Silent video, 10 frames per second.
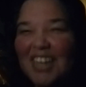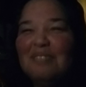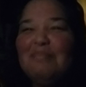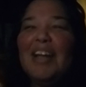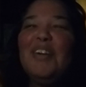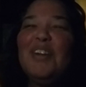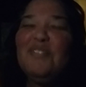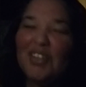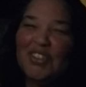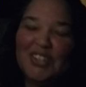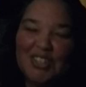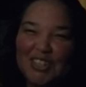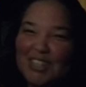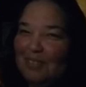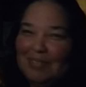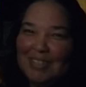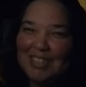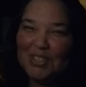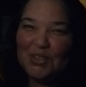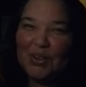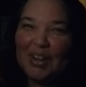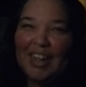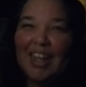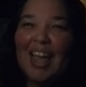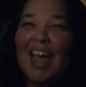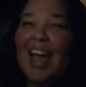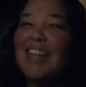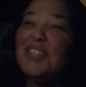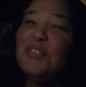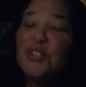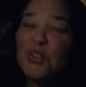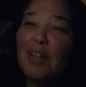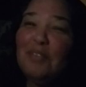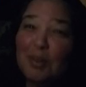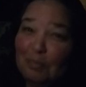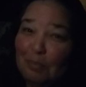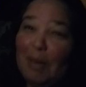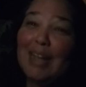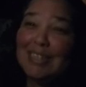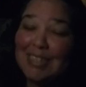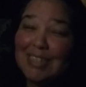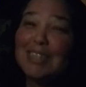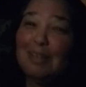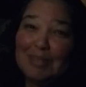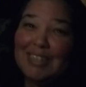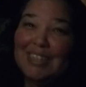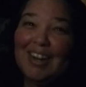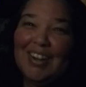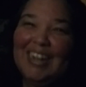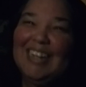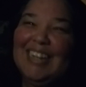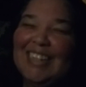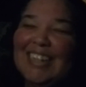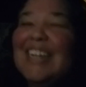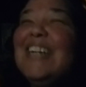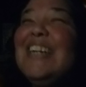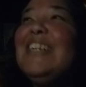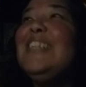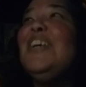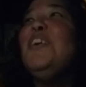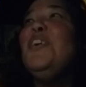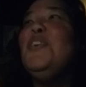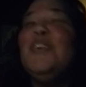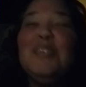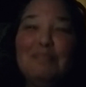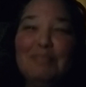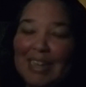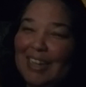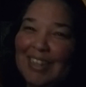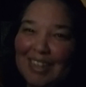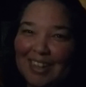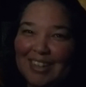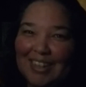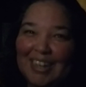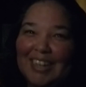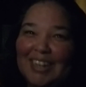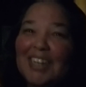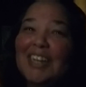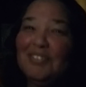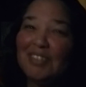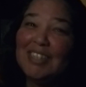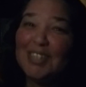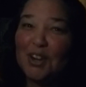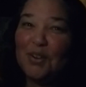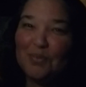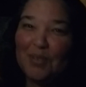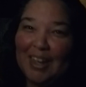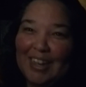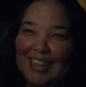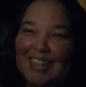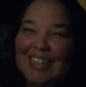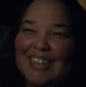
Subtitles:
My grandfather used to tell me this story as he was driving past a cemetery. So, being a young kid, it was terrifying.